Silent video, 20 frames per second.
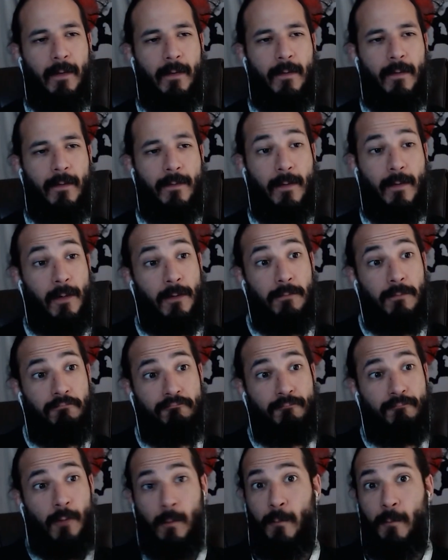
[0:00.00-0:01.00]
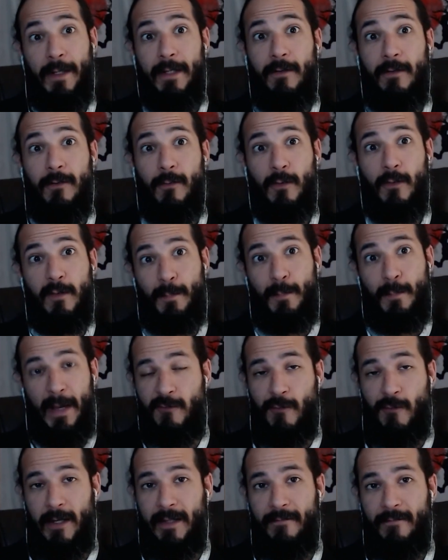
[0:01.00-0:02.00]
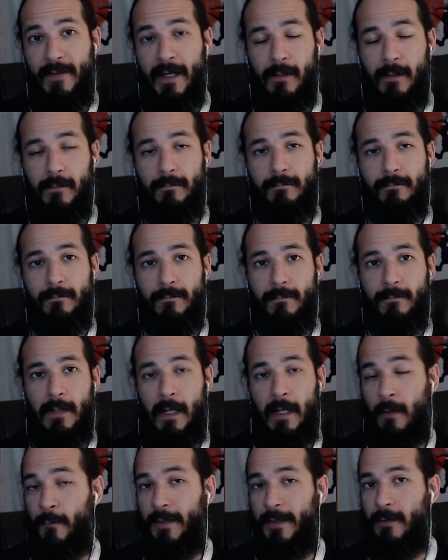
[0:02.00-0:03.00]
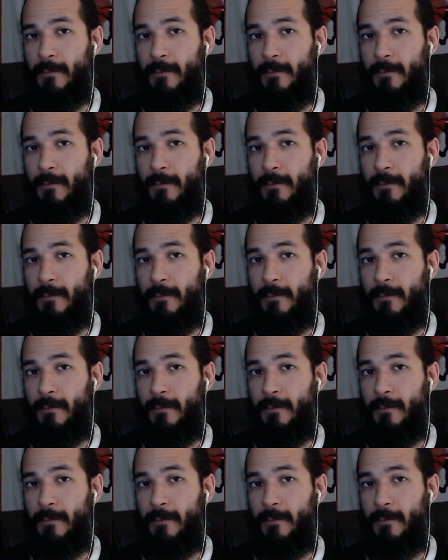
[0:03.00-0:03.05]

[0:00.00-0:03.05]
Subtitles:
So what we need to do is penetrate the veil. How do we do